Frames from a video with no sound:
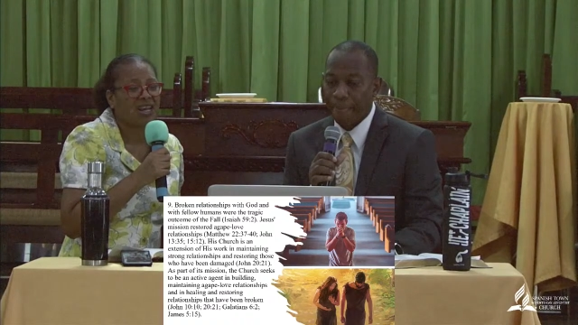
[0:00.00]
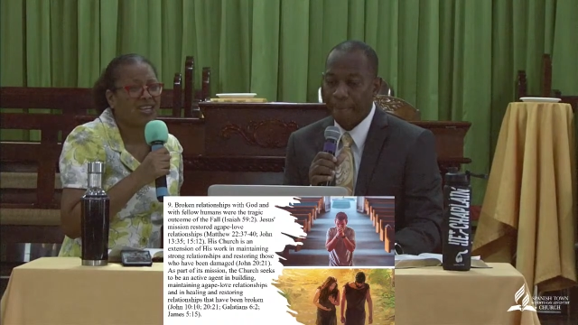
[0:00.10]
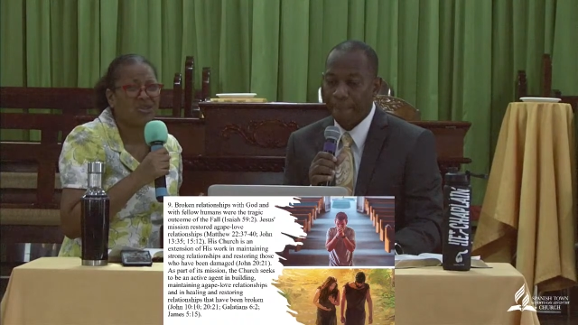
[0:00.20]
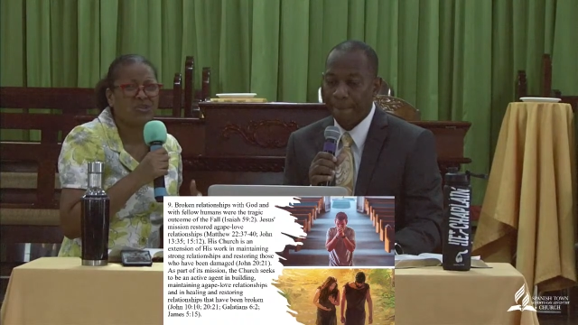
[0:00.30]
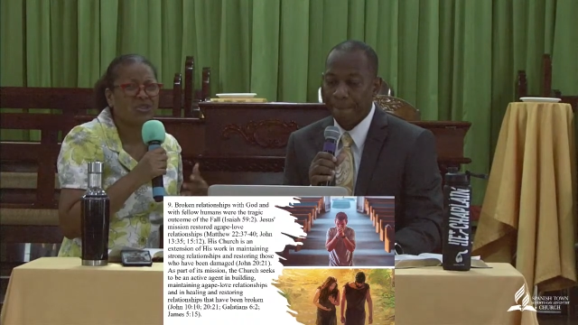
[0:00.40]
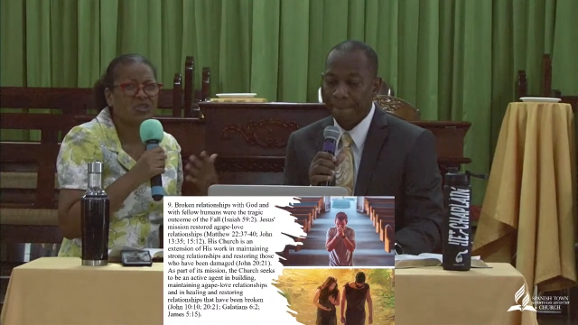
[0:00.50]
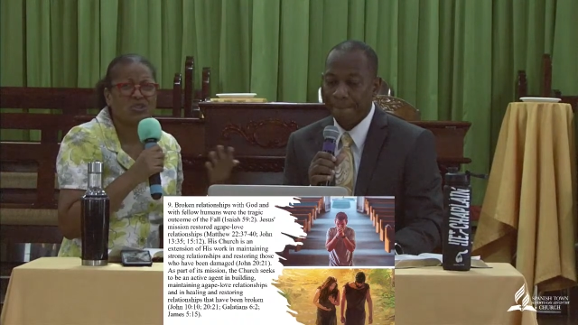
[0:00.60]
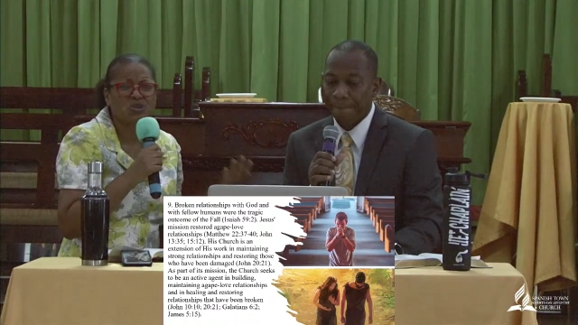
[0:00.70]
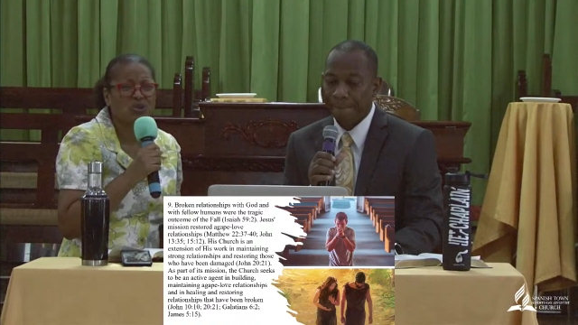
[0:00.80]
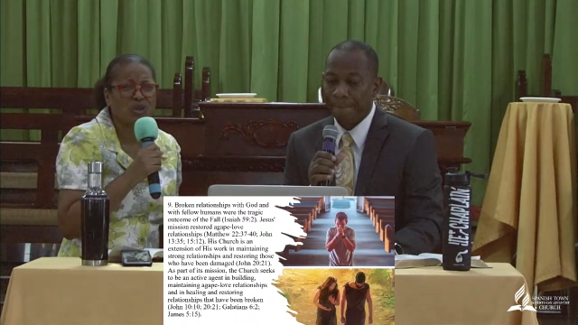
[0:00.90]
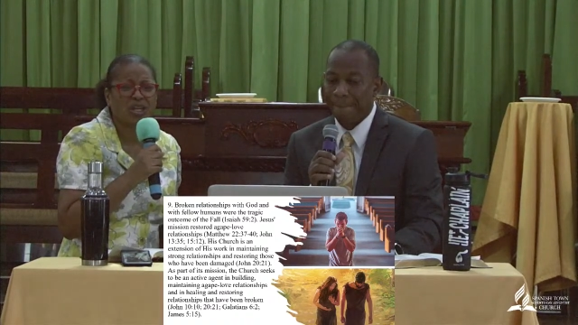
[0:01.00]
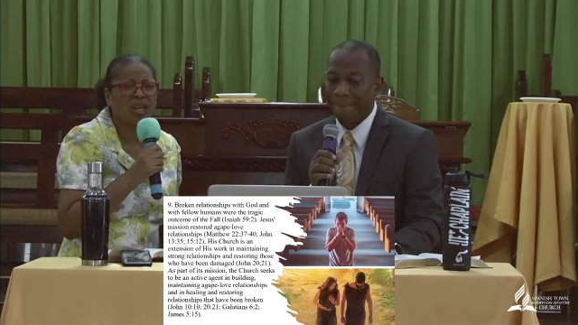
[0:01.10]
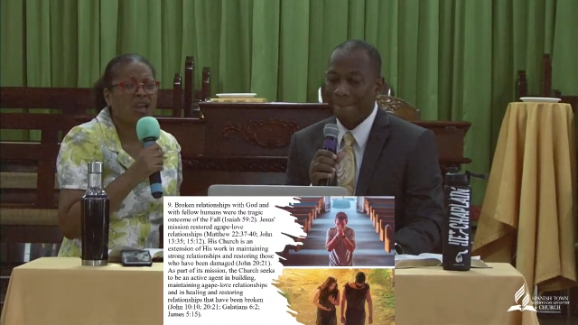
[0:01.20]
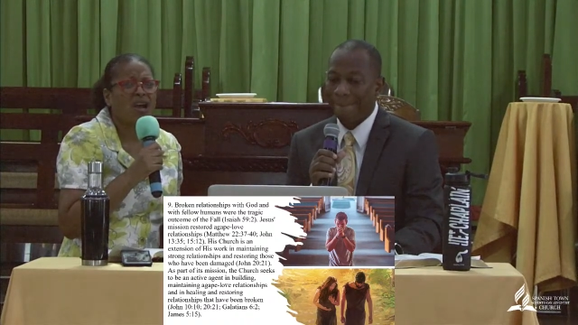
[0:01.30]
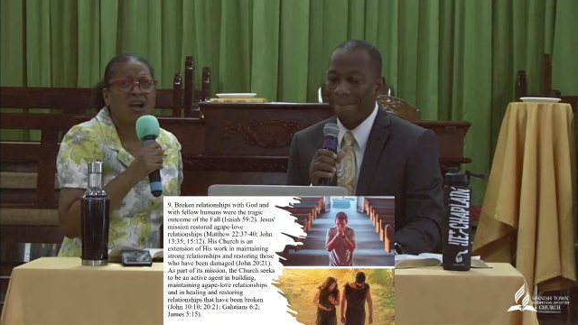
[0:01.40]
Speaker 1: And you know the story
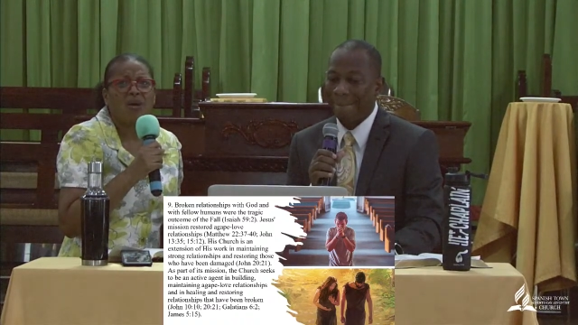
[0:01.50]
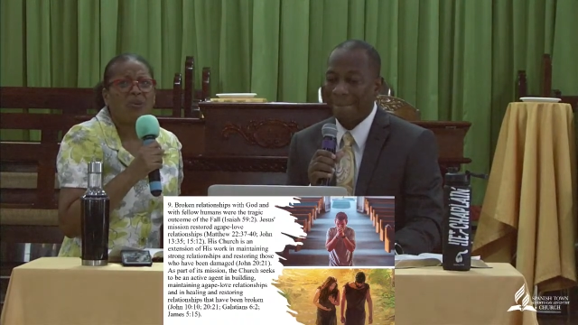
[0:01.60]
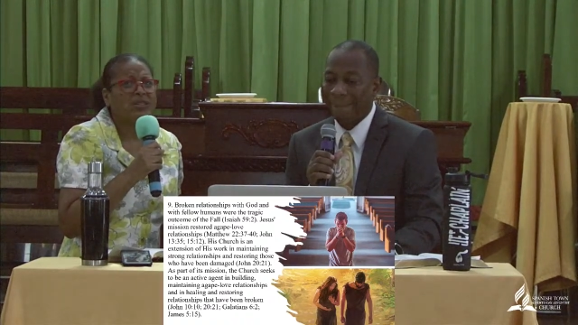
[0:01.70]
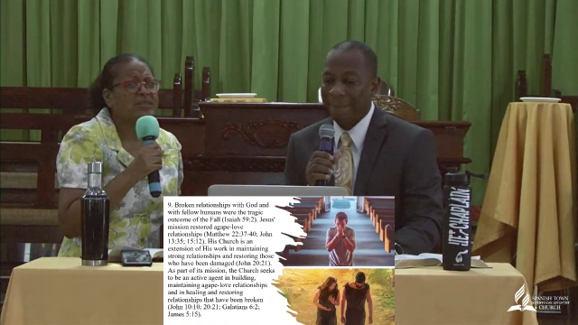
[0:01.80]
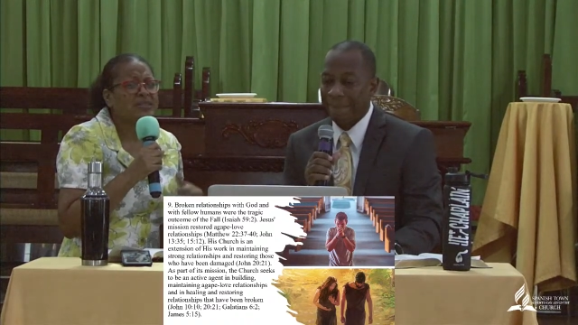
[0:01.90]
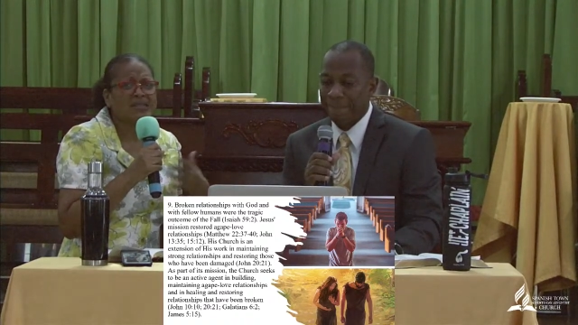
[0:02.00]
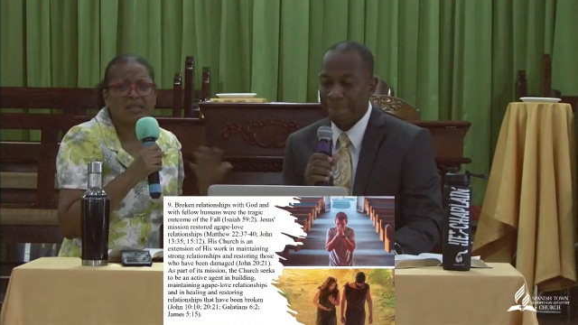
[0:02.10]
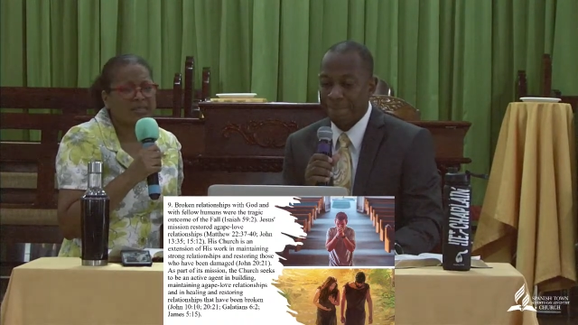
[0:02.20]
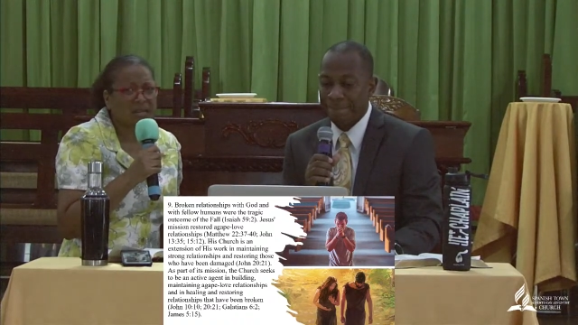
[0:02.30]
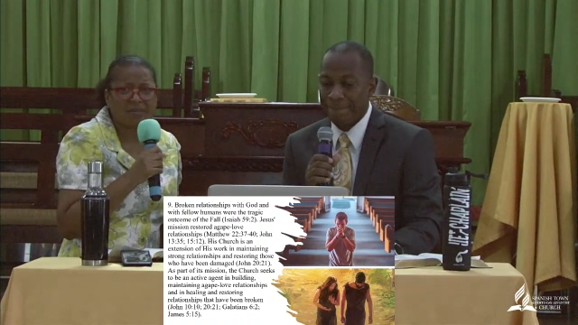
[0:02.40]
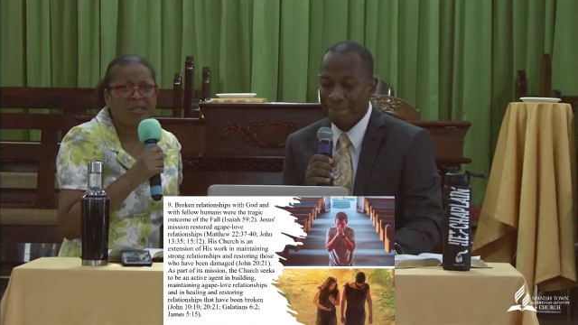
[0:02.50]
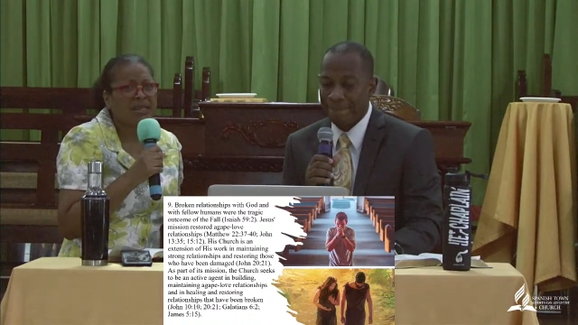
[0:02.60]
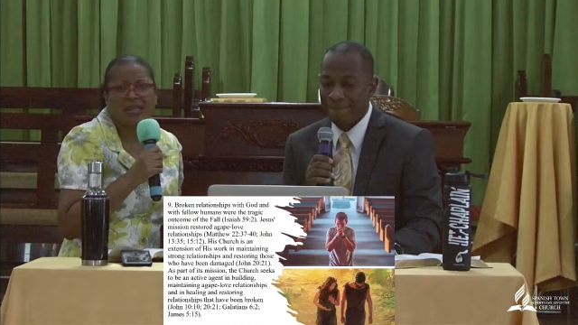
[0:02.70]
with Satan